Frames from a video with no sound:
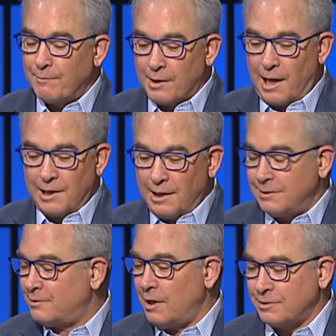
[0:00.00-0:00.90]
But
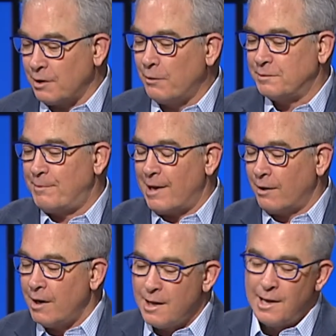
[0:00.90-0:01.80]
it's always
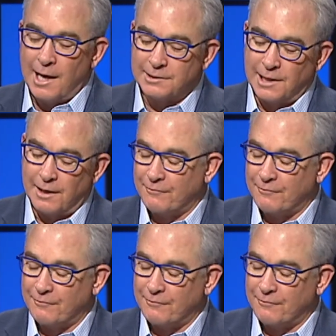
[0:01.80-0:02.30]
better, as a